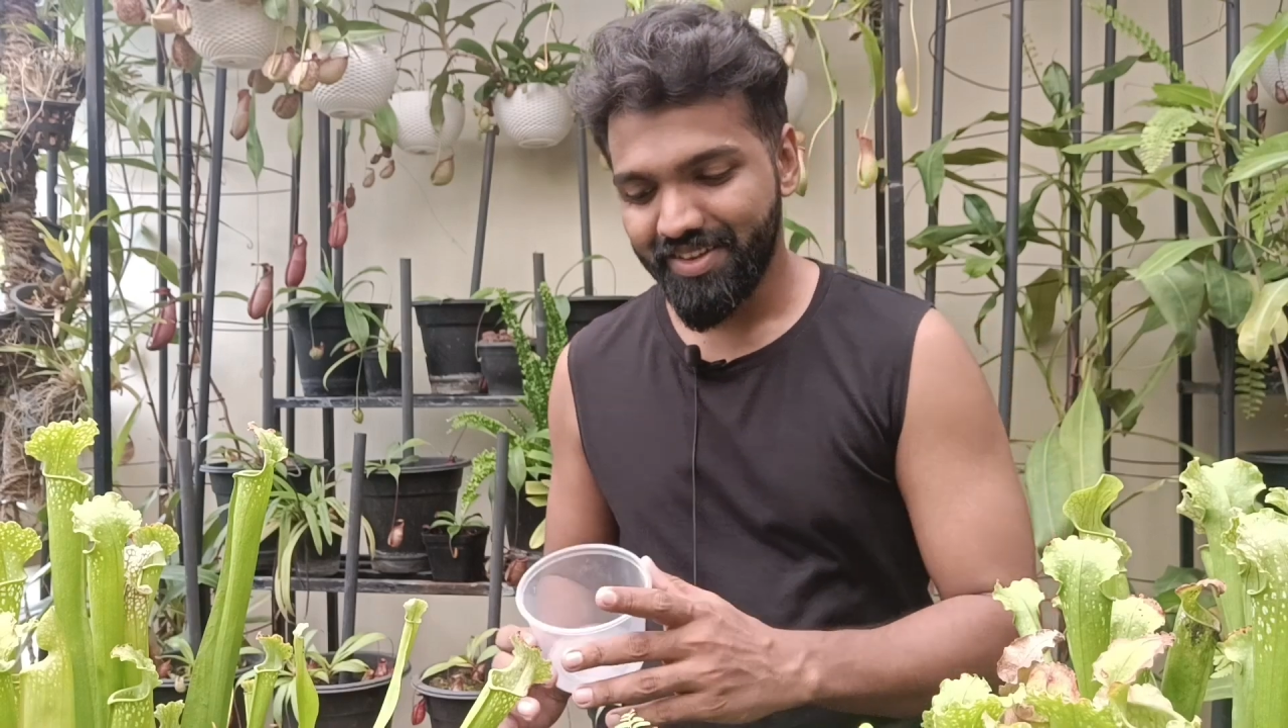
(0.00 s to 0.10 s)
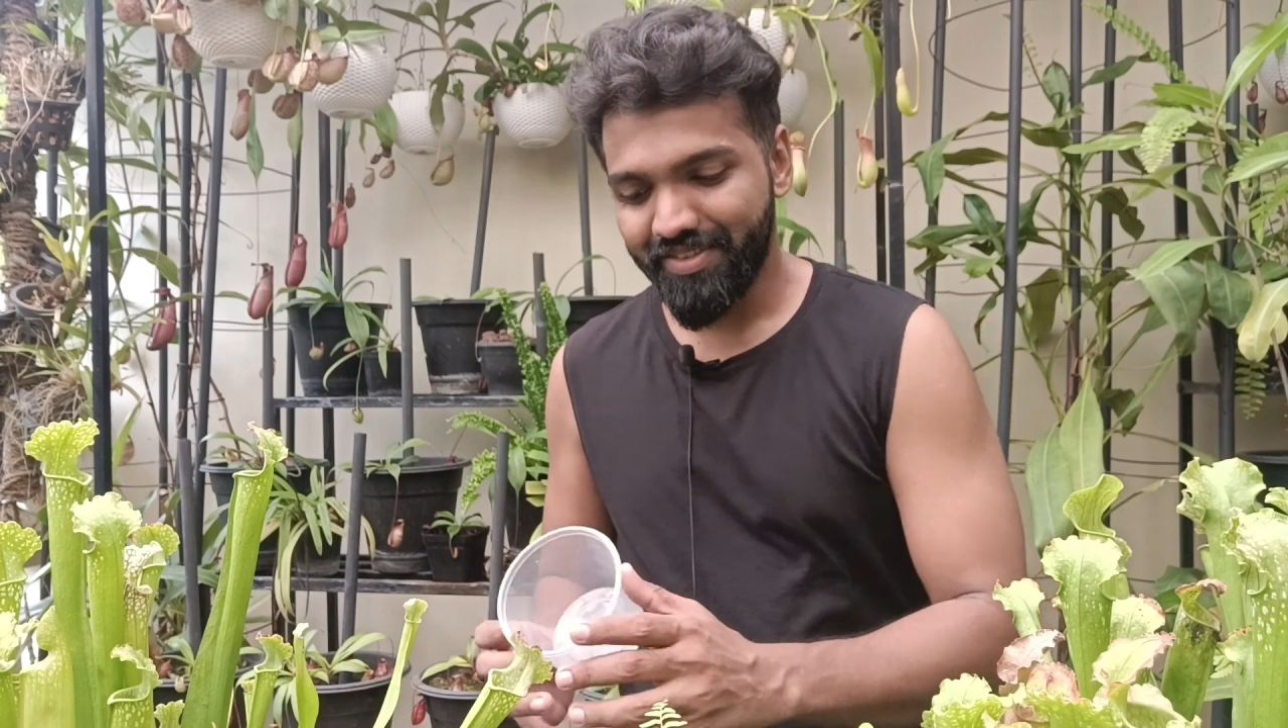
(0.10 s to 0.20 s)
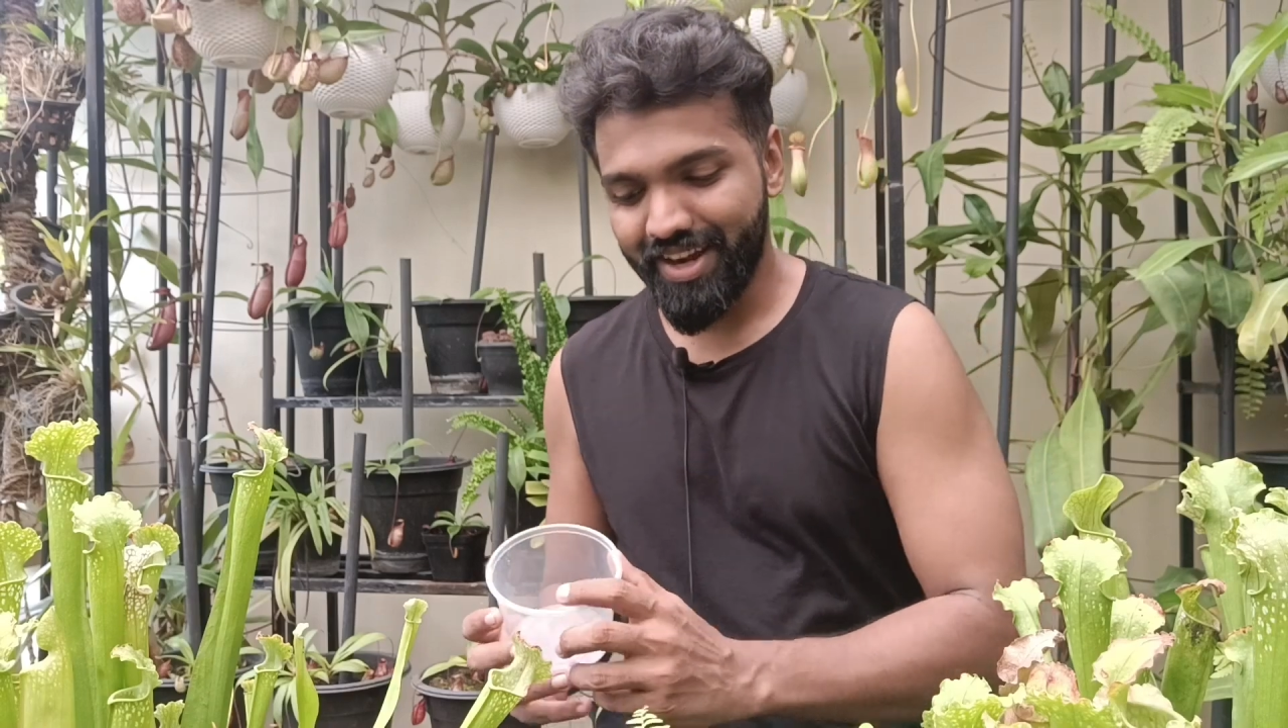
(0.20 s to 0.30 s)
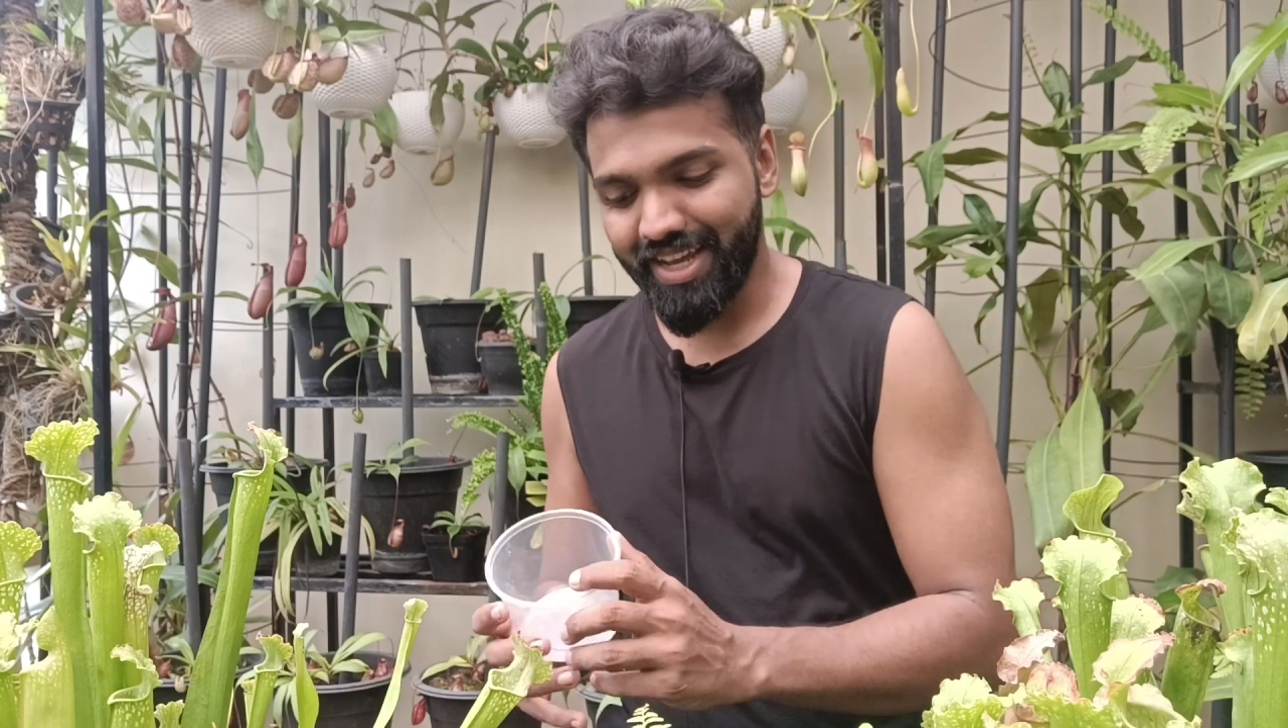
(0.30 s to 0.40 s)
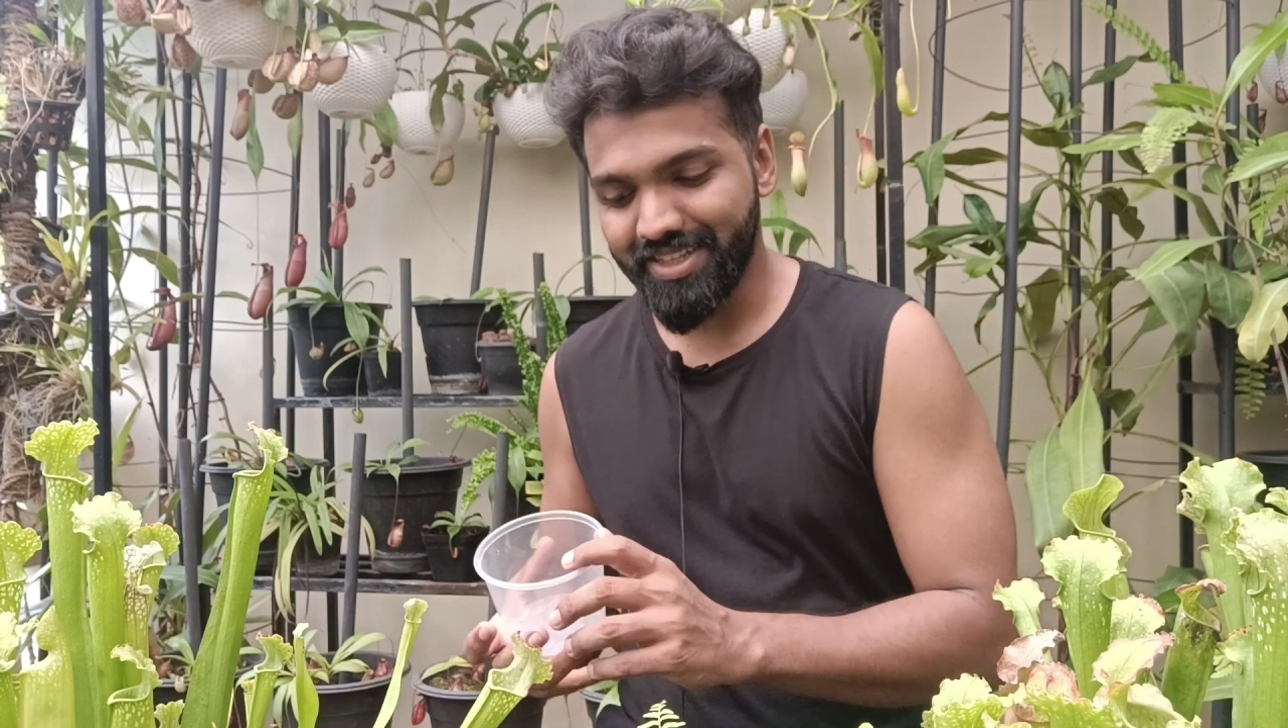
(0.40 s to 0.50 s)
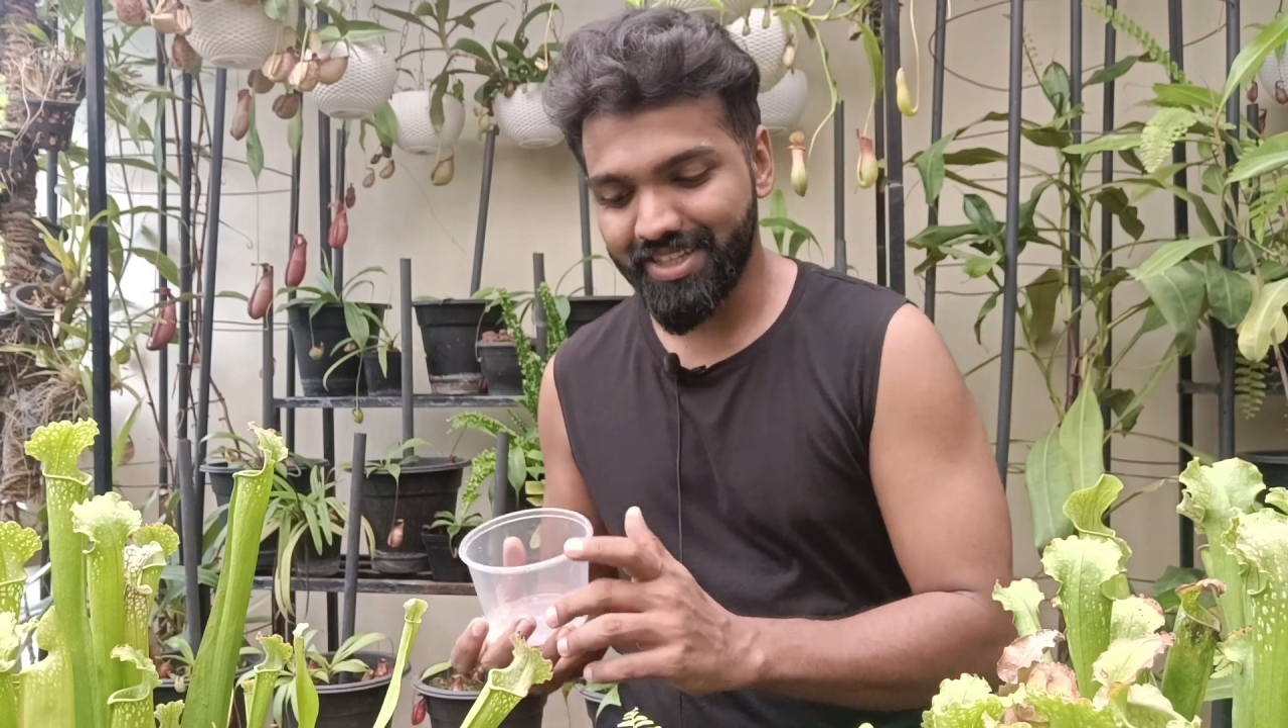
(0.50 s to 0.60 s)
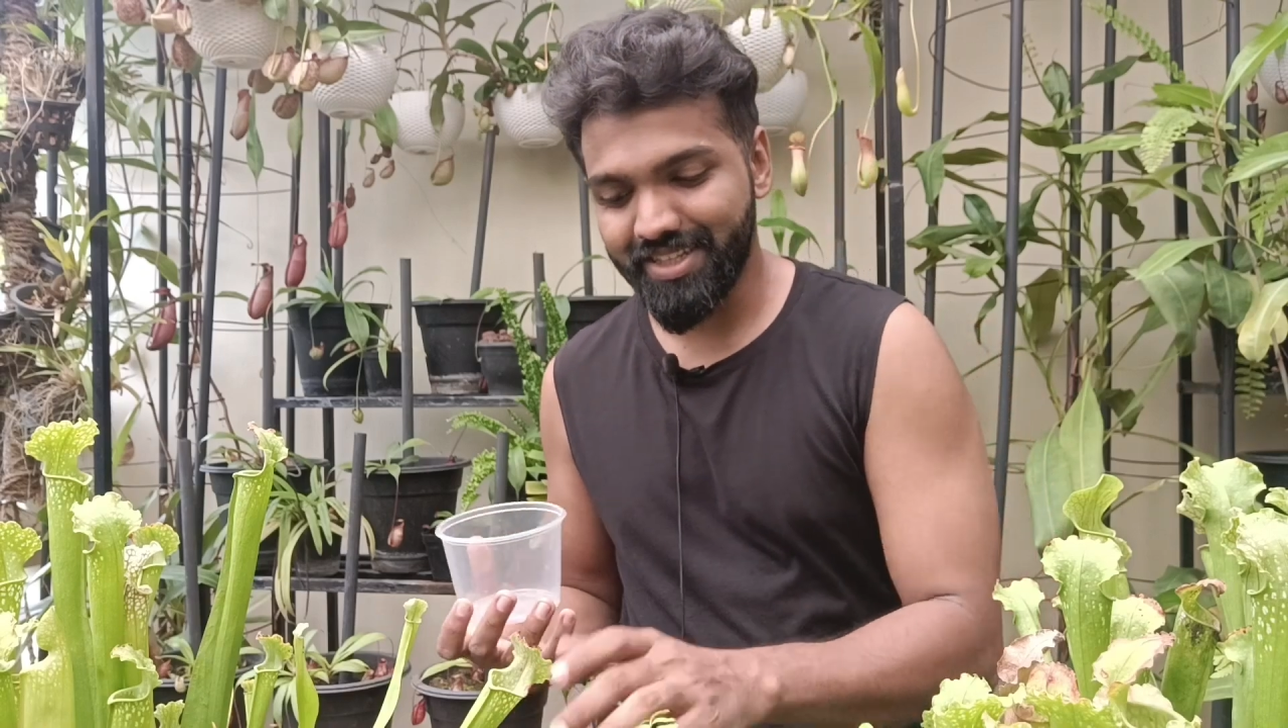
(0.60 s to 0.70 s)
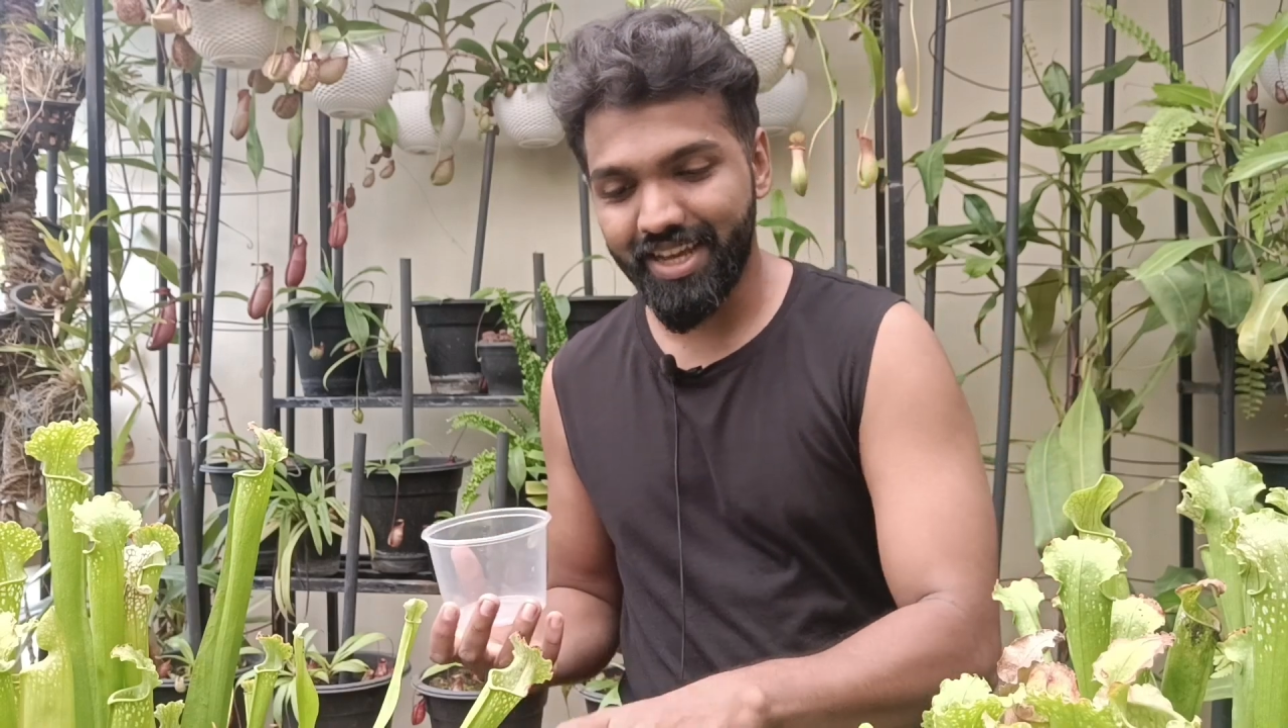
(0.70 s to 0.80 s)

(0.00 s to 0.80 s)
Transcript: where I just